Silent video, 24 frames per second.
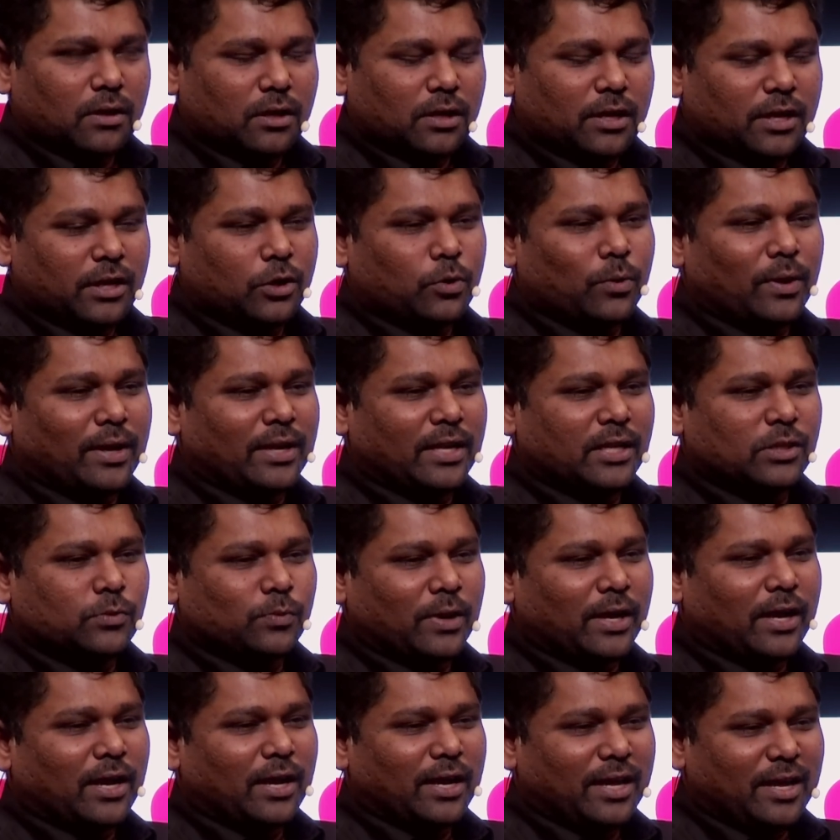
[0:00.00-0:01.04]
inquiries
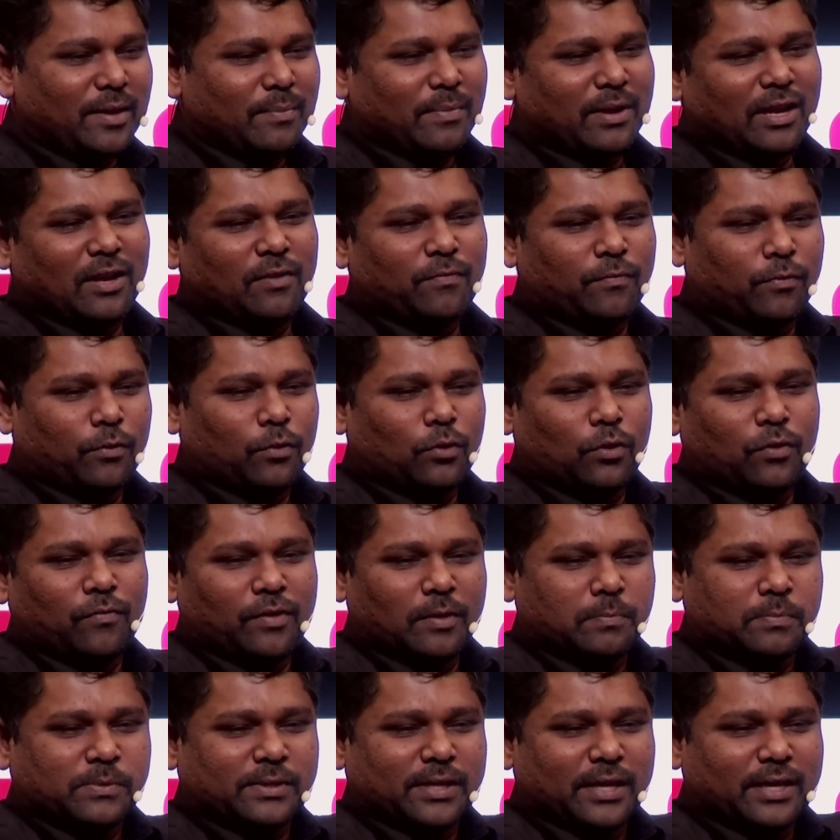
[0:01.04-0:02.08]
via email, phone,
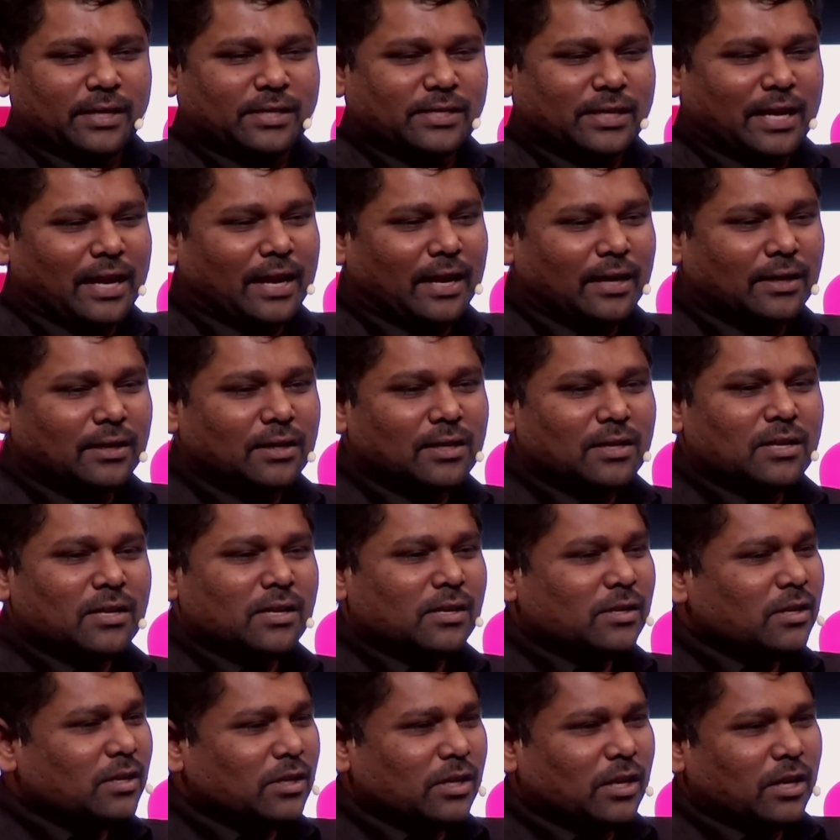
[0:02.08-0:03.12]
website, chat,
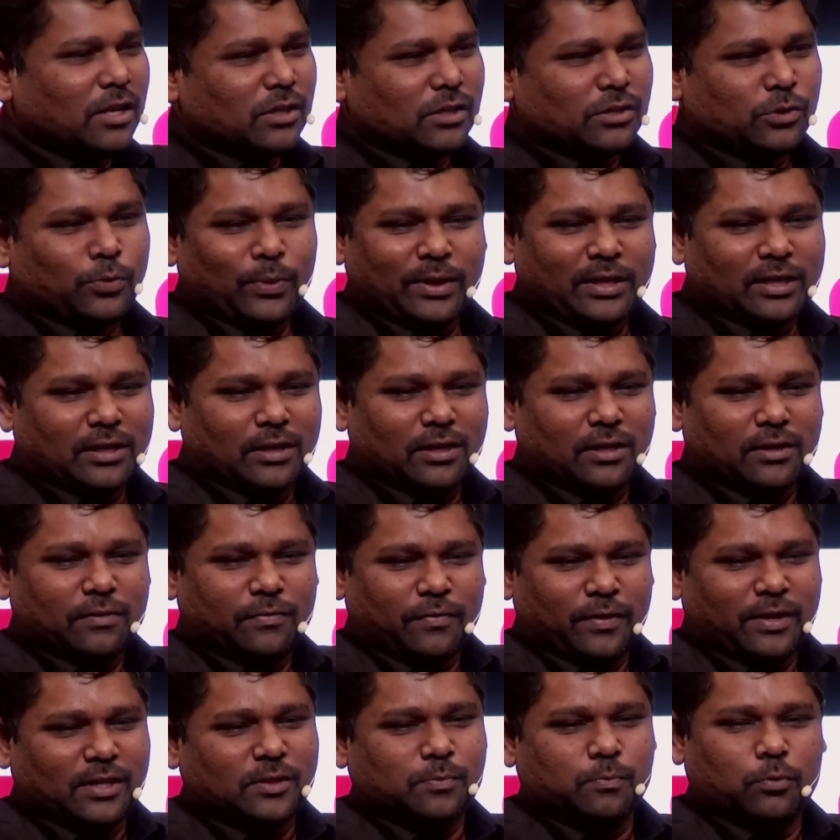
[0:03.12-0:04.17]
Twitter,
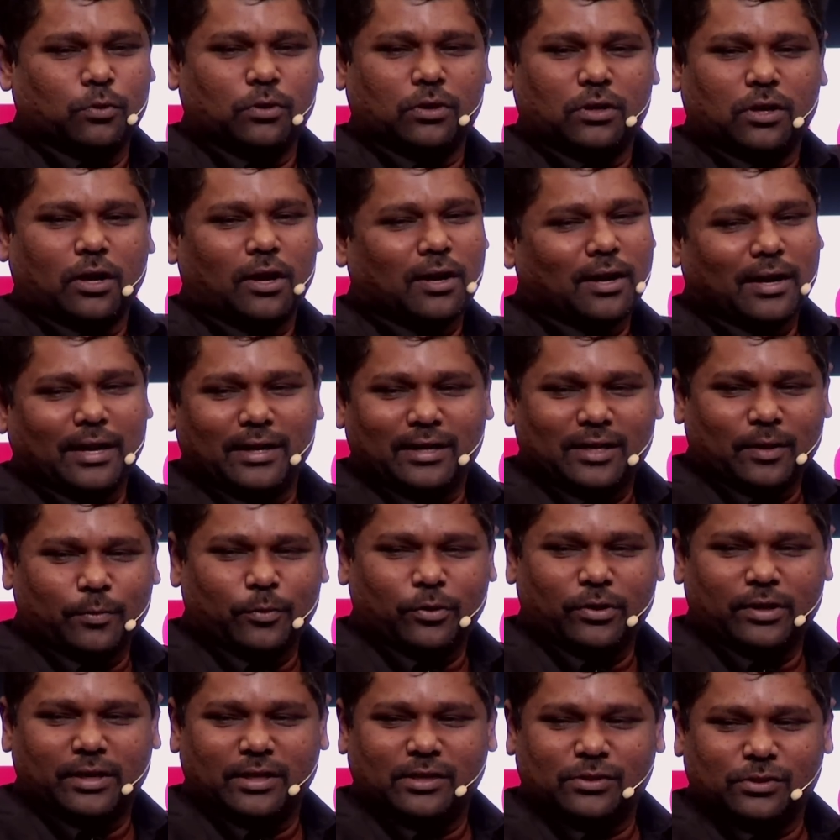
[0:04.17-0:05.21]
Facebook, online
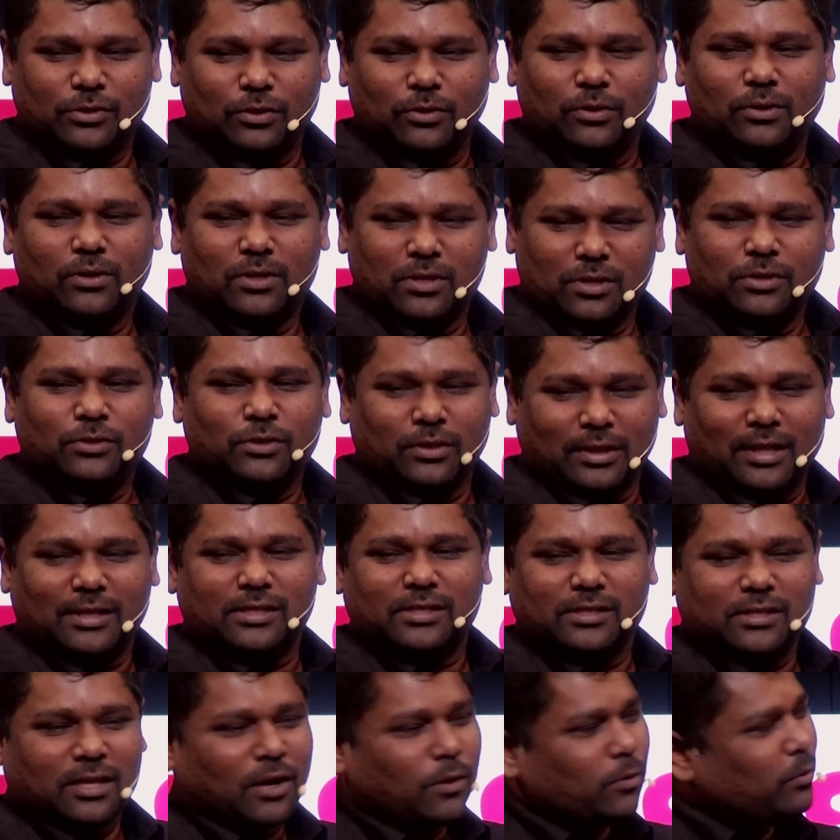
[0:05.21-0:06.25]
communities. So
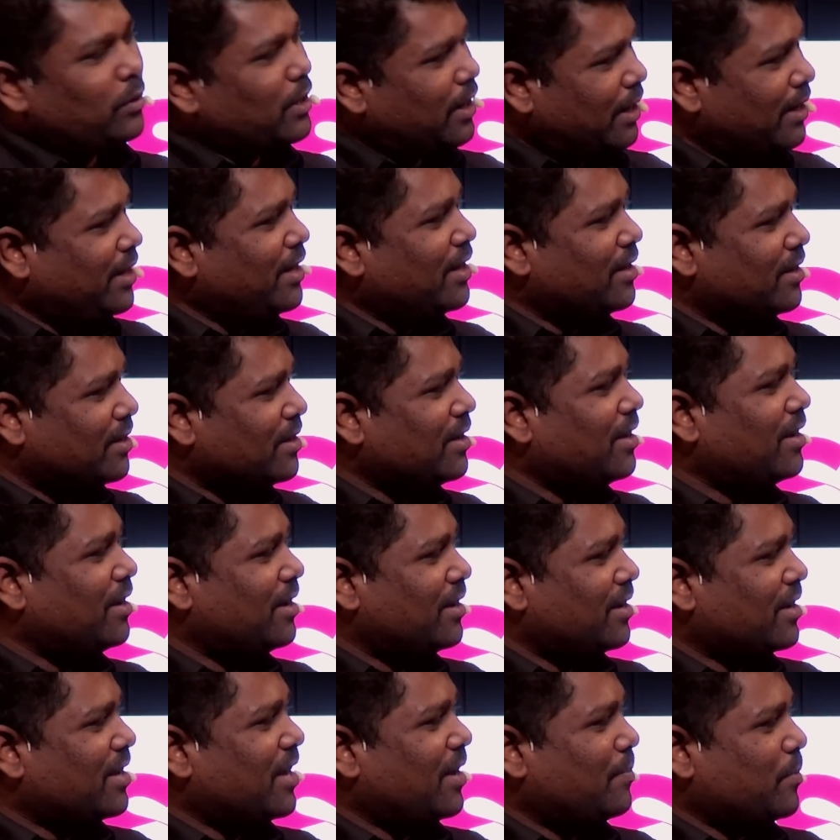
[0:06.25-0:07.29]
that's how the idea
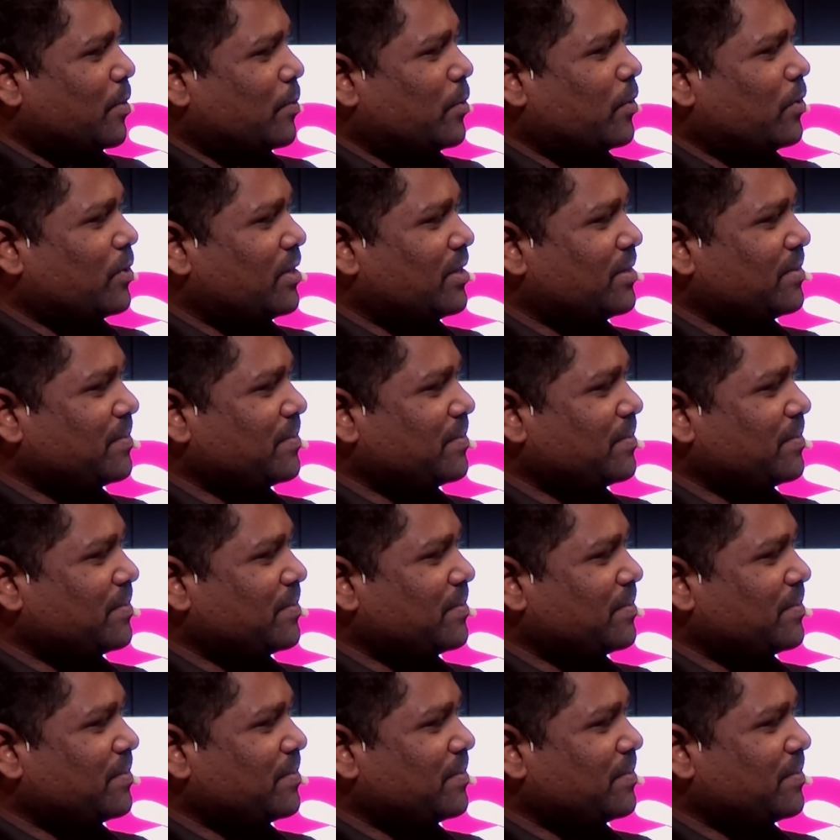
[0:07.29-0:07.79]
came about.